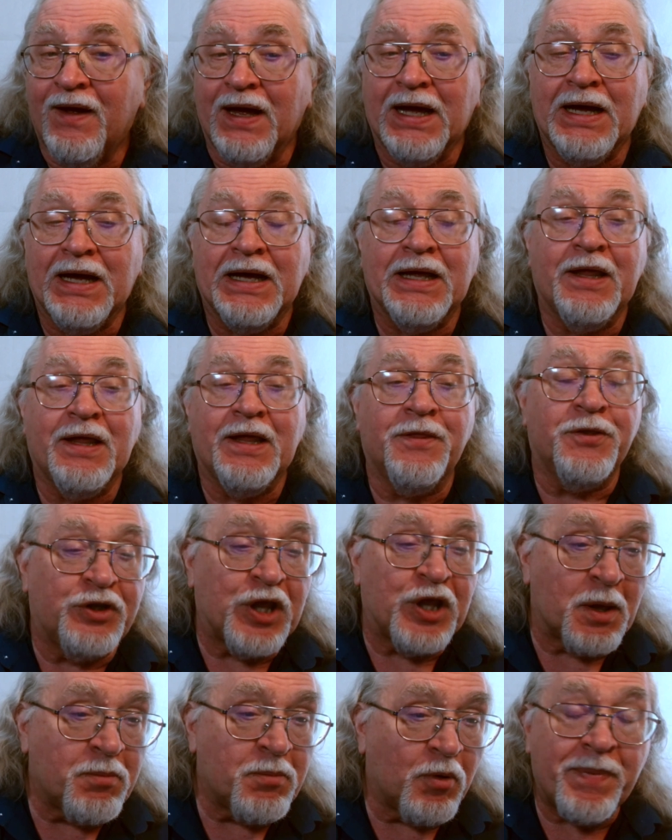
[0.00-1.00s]
The
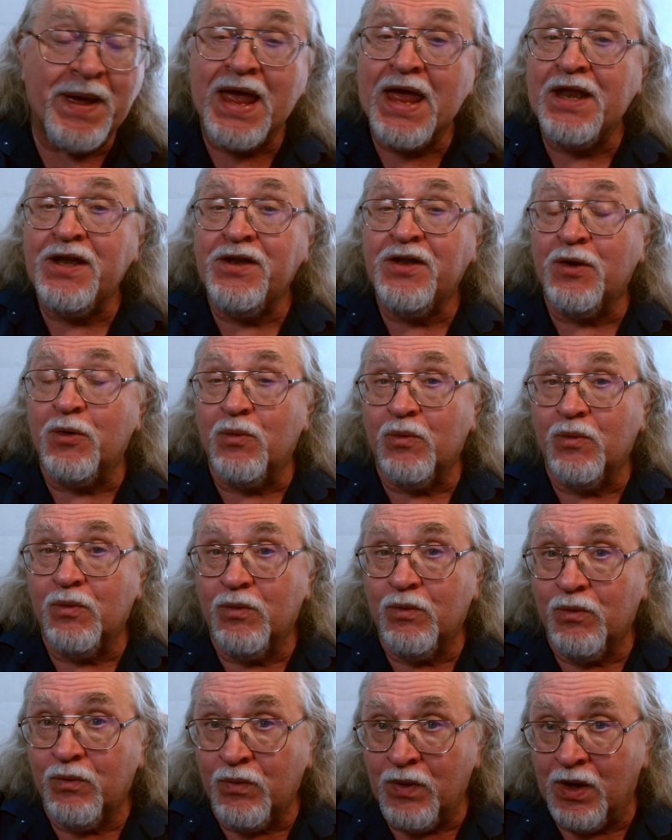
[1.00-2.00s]
double bandit
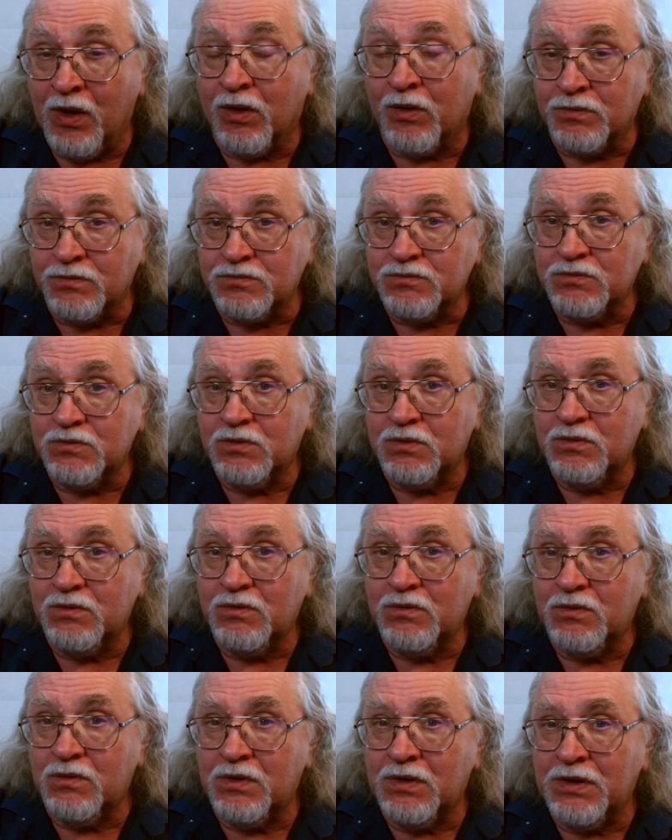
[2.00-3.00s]
will,
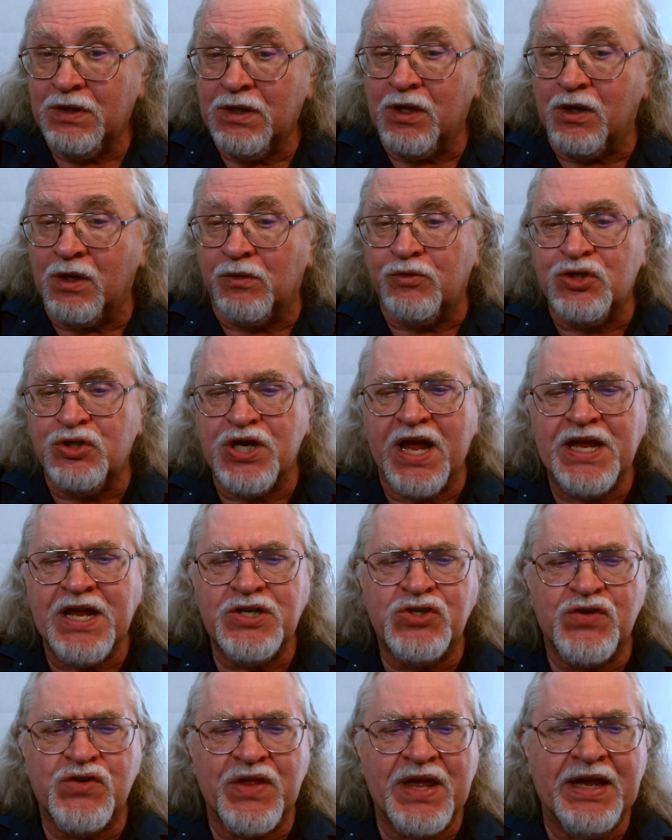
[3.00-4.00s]

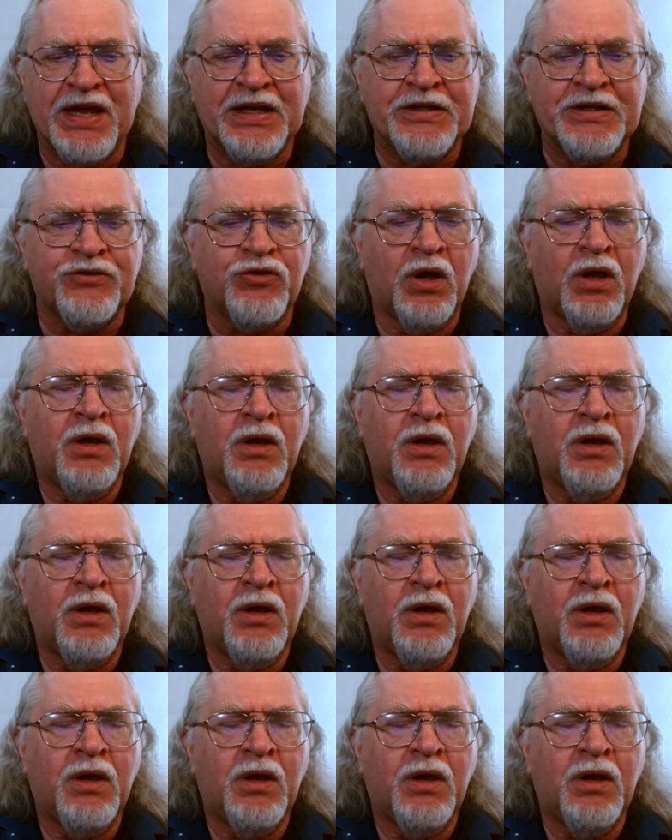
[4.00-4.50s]
change things.